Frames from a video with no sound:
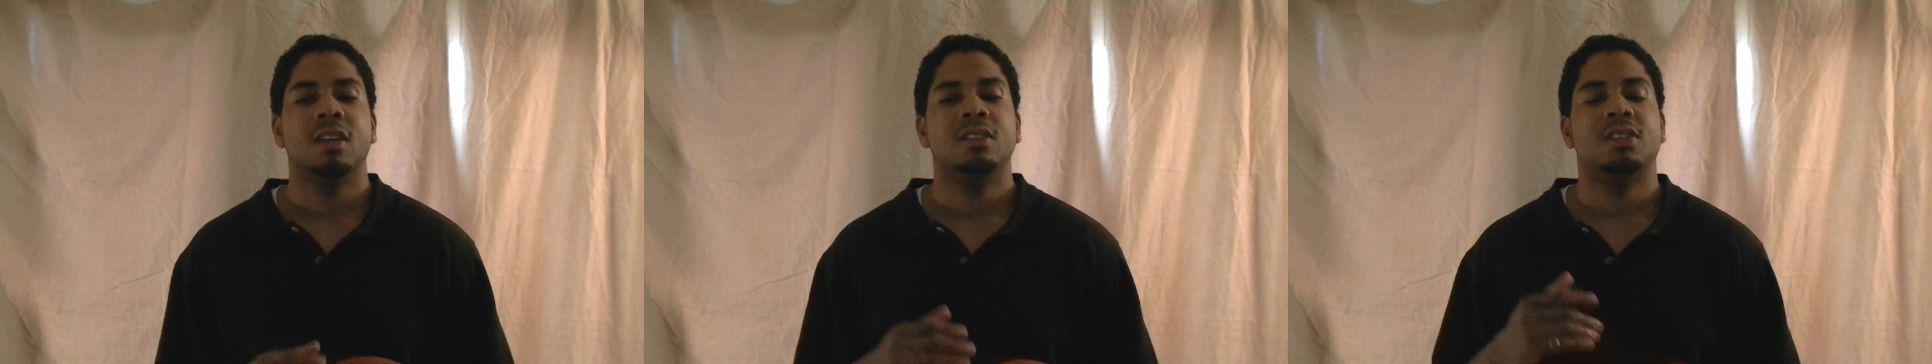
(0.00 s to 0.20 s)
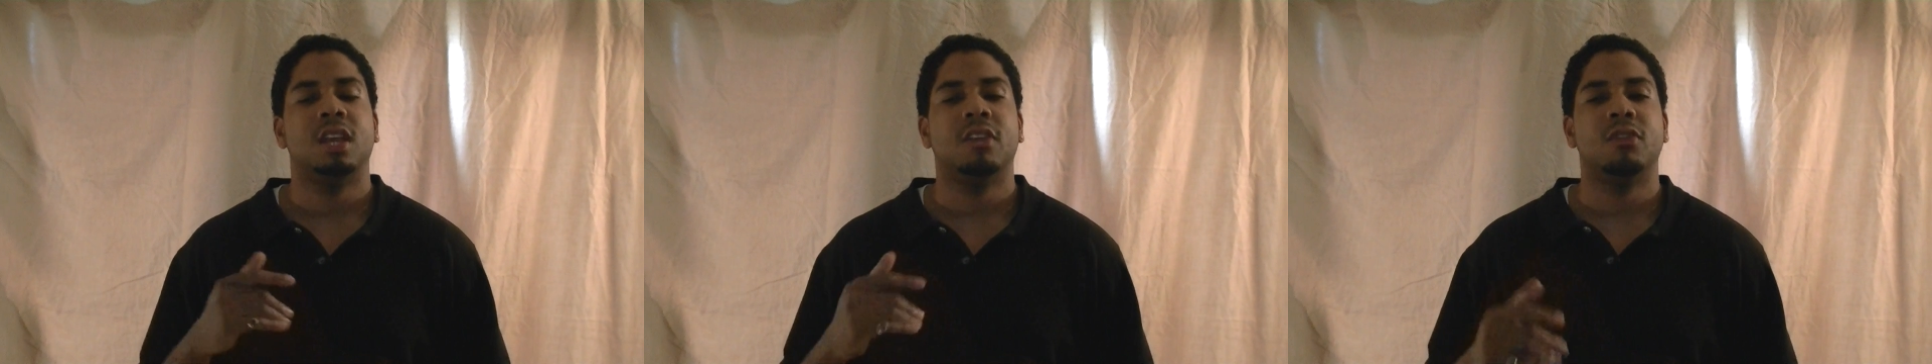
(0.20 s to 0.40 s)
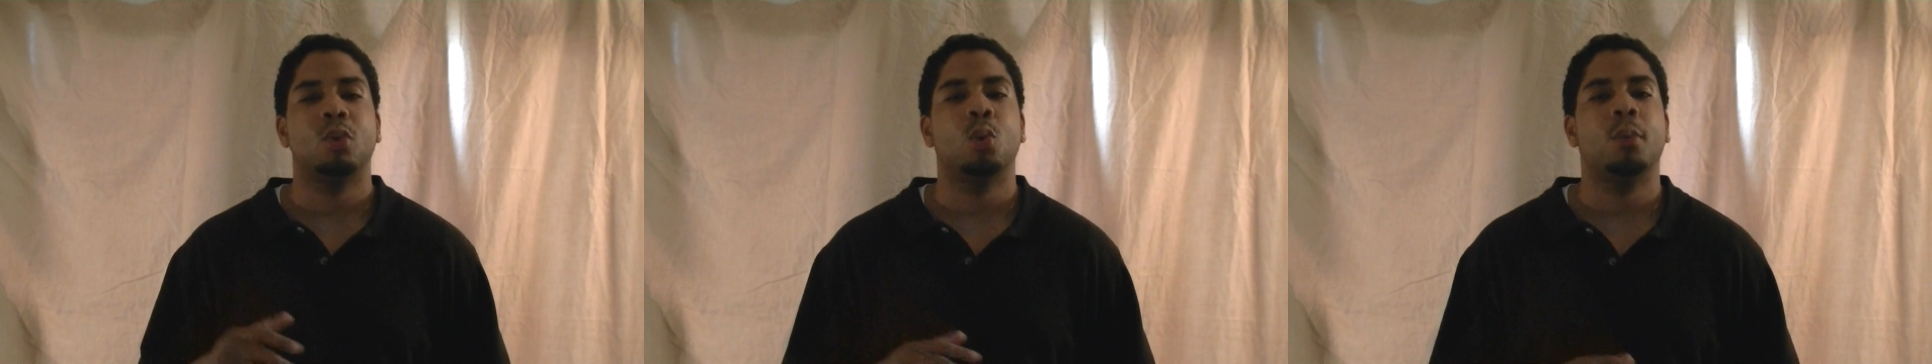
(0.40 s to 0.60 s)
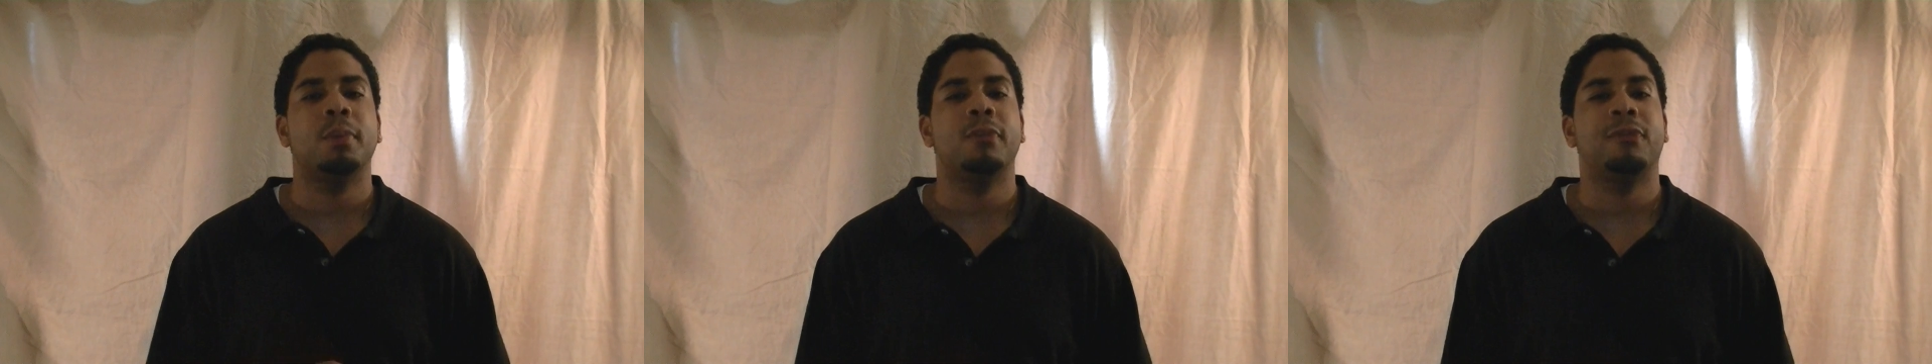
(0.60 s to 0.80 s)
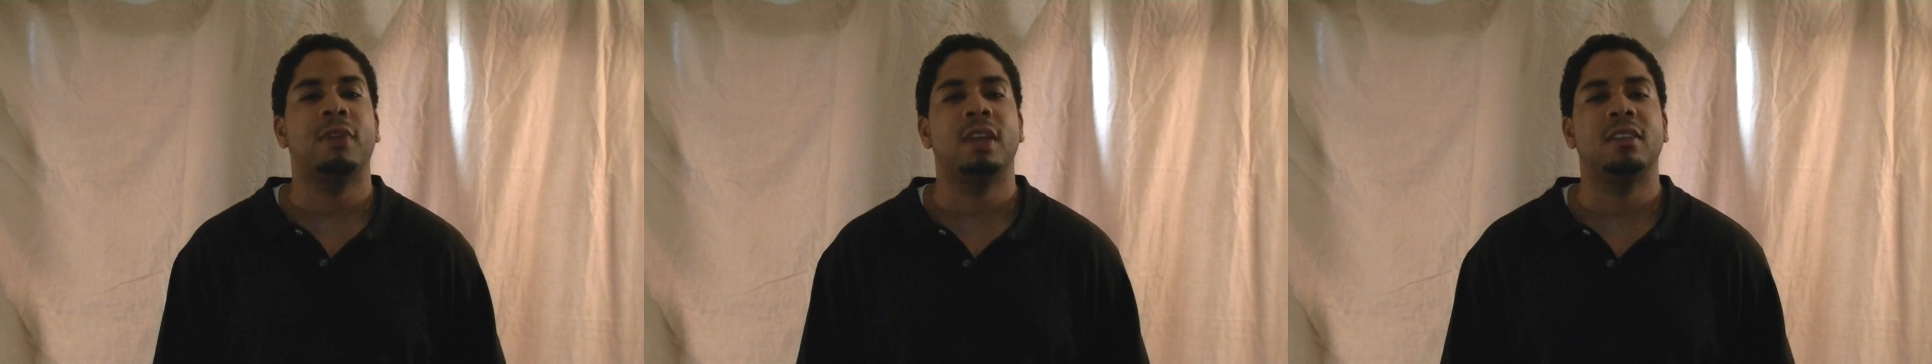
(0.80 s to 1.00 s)
Xavier will
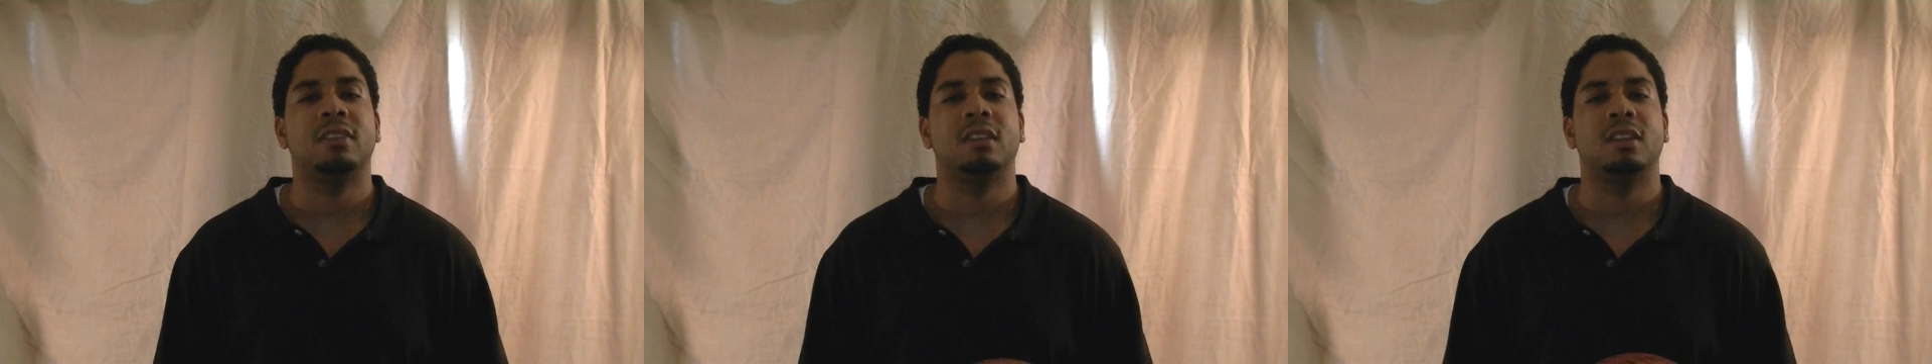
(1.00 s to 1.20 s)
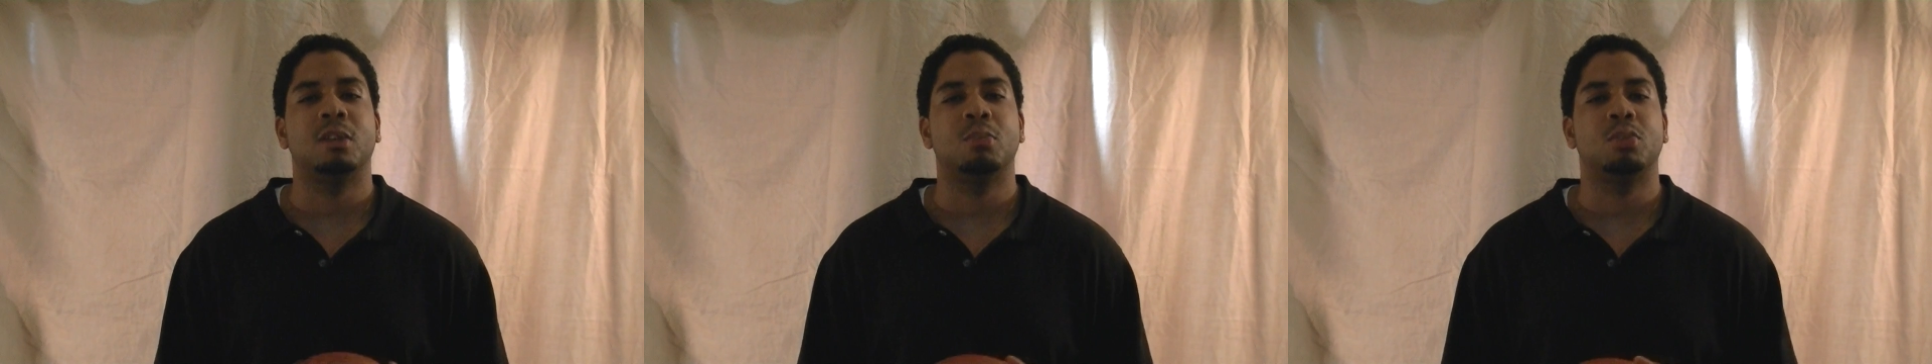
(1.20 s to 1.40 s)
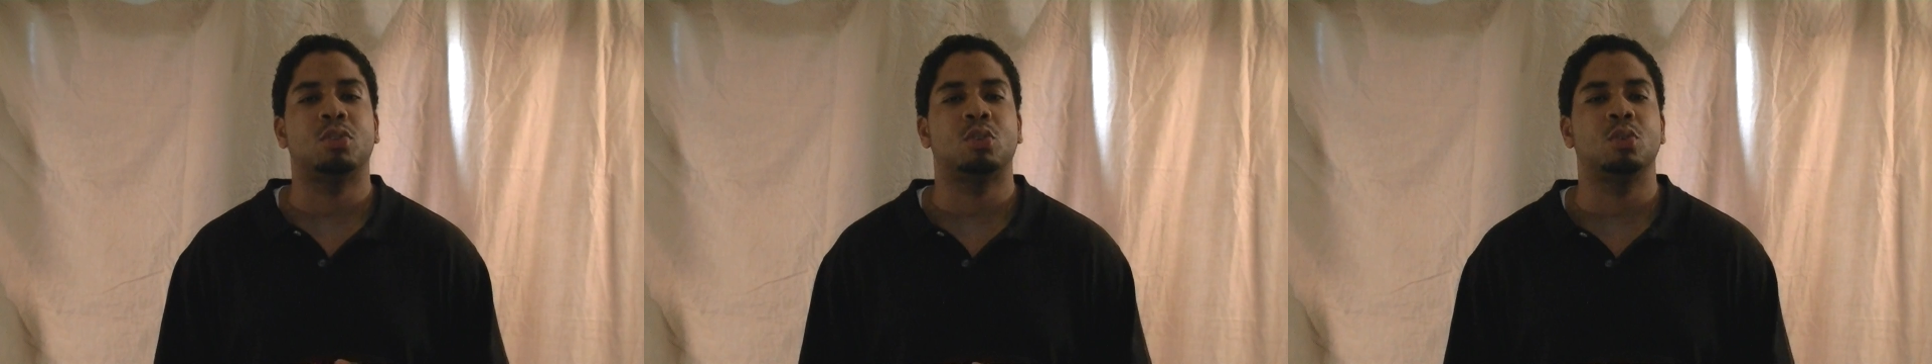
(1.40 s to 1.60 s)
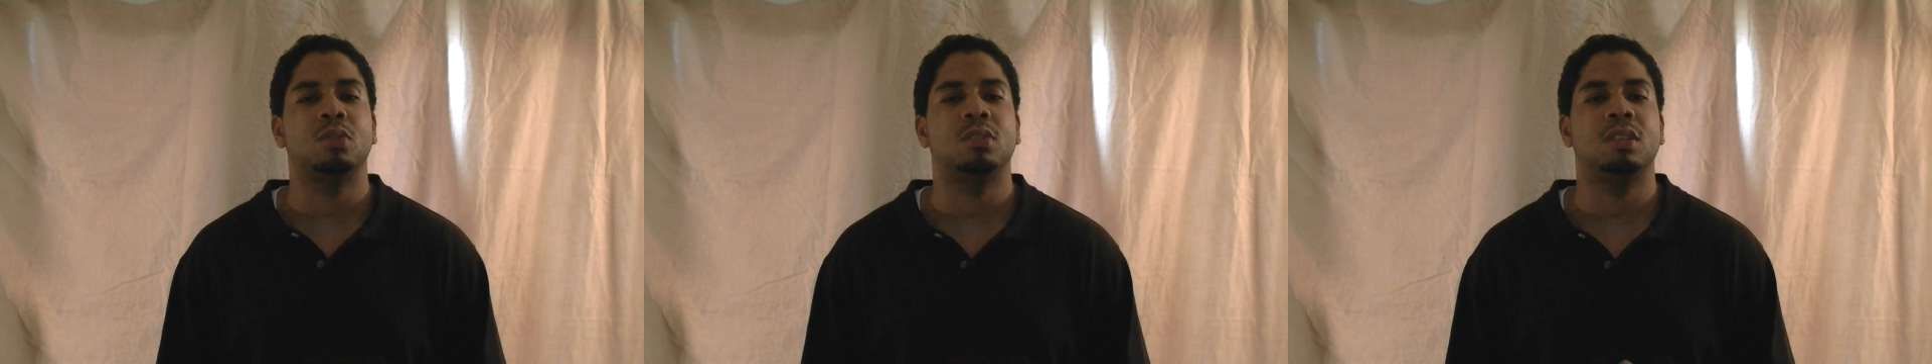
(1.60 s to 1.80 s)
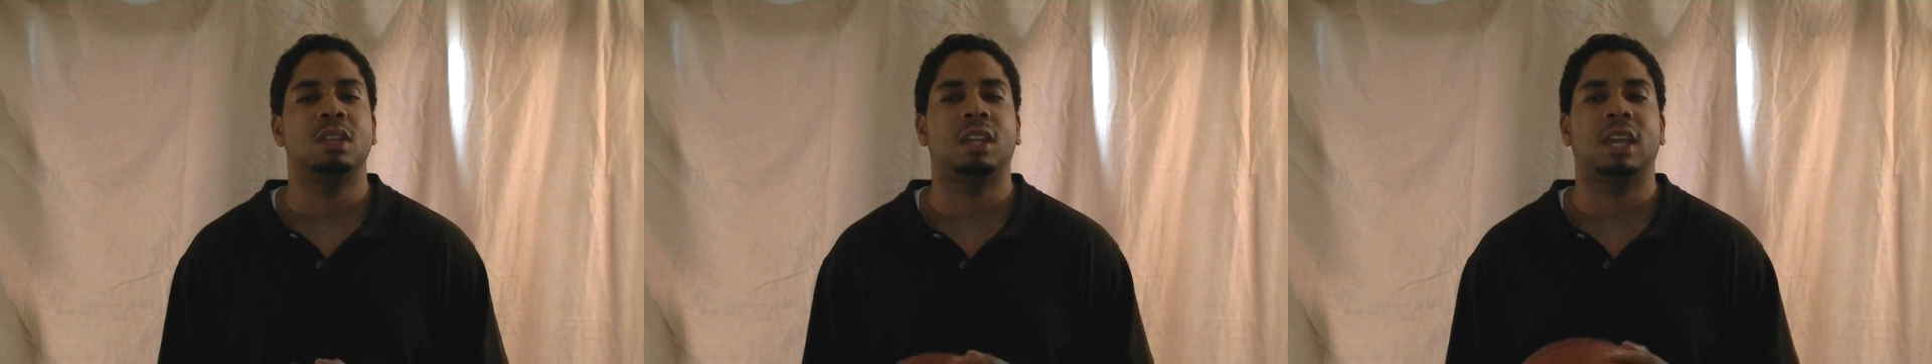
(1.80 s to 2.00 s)
be facing number 2
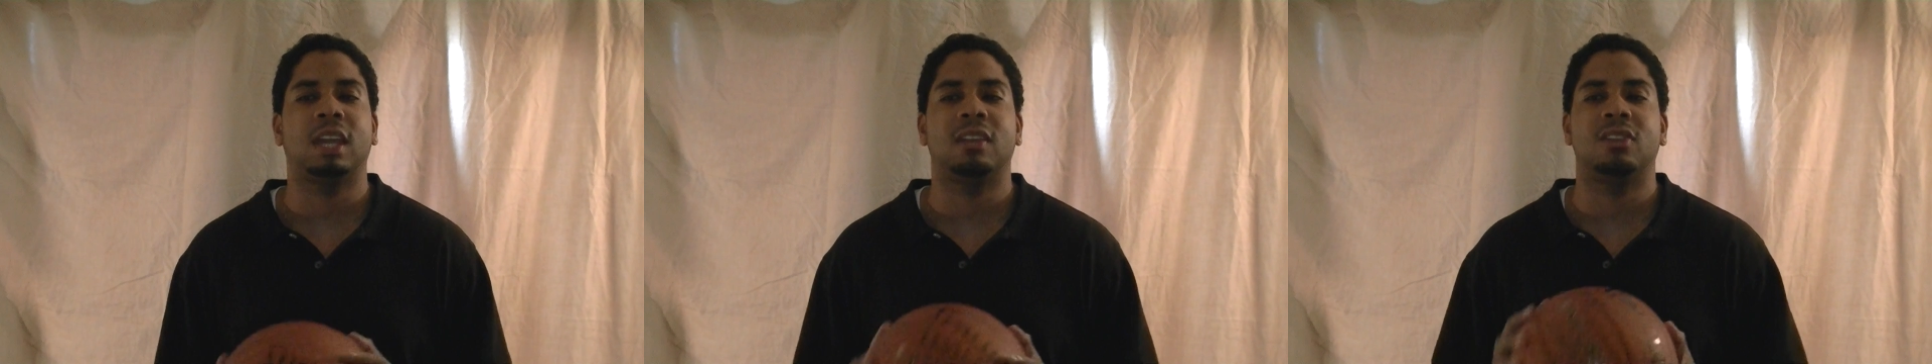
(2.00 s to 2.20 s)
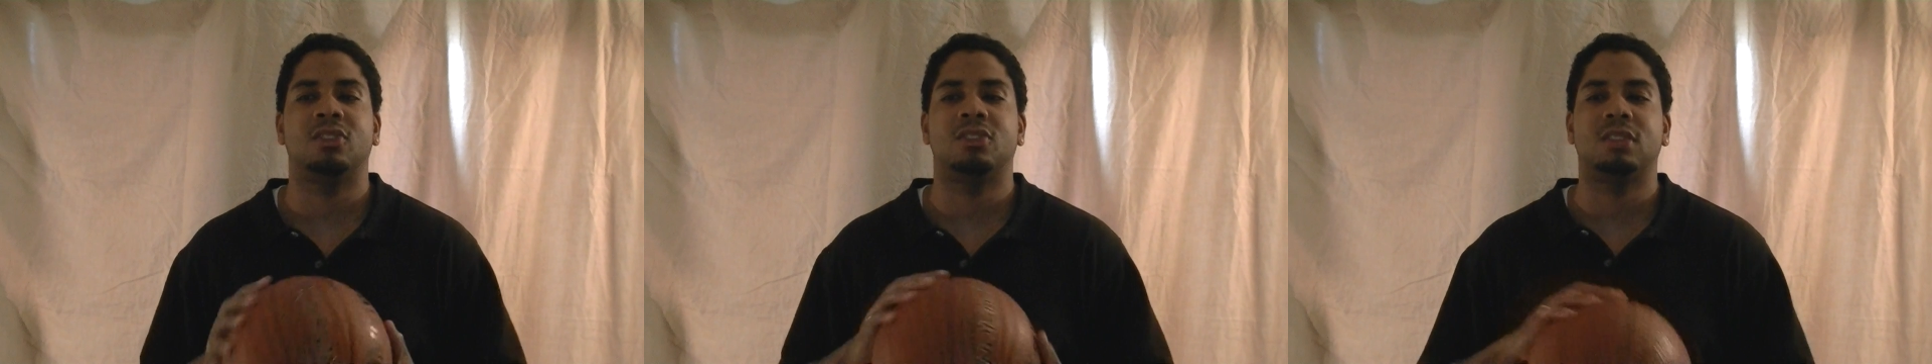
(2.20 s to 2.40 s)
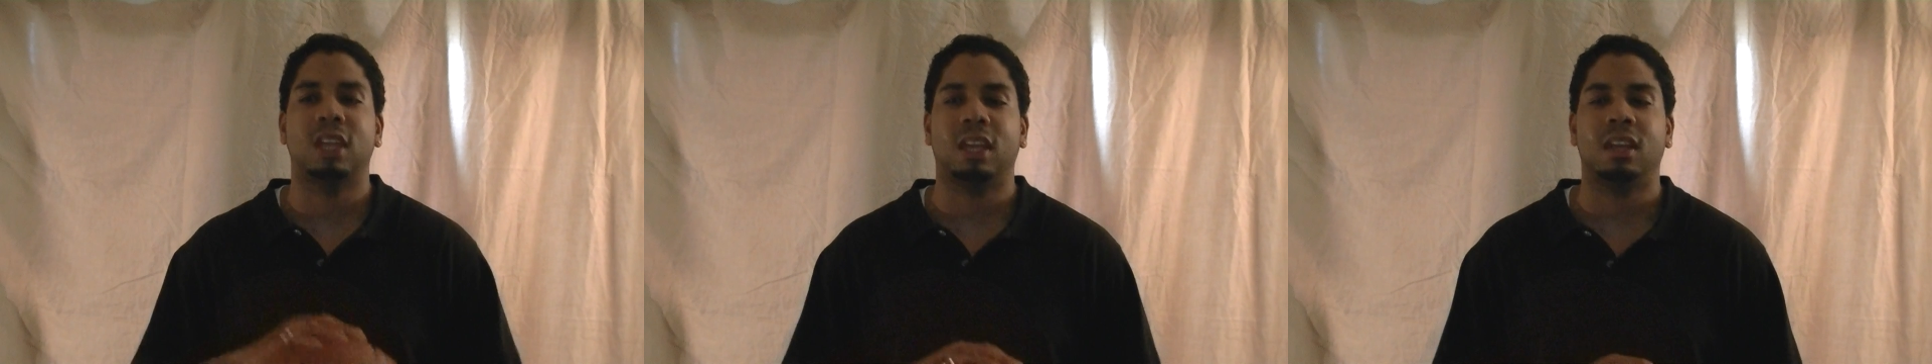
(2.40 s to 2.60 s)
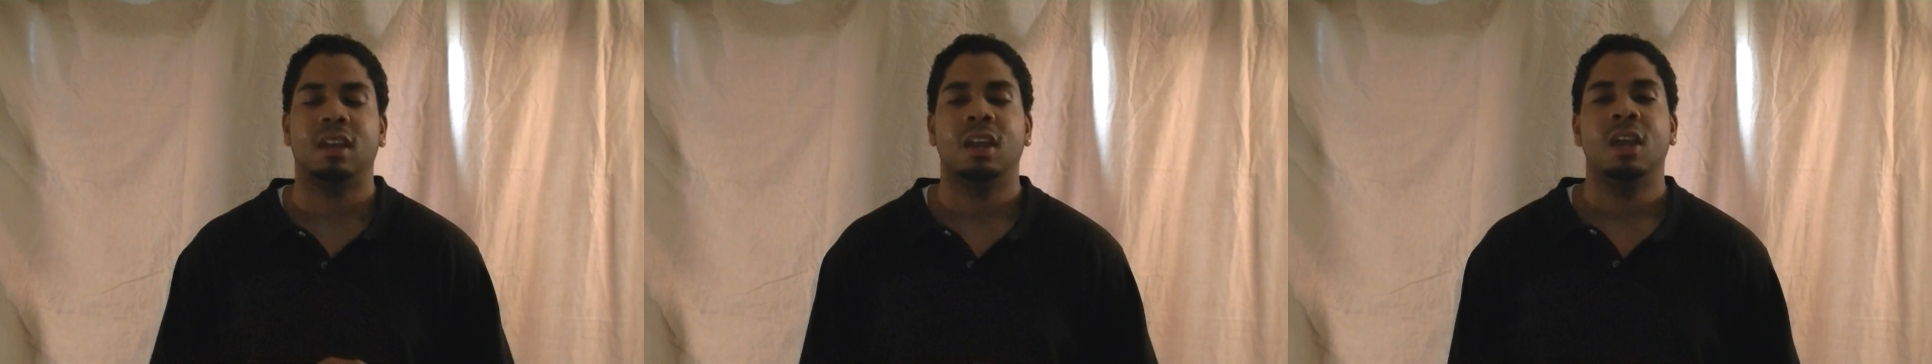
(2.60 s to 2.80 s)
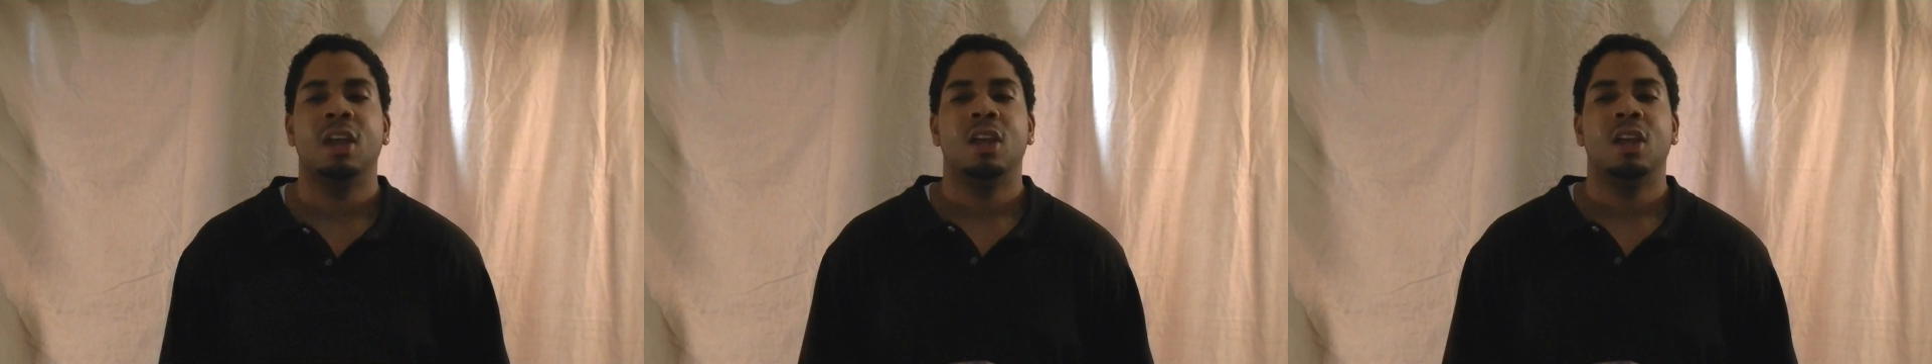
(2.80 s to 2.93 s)
seed Kansas State.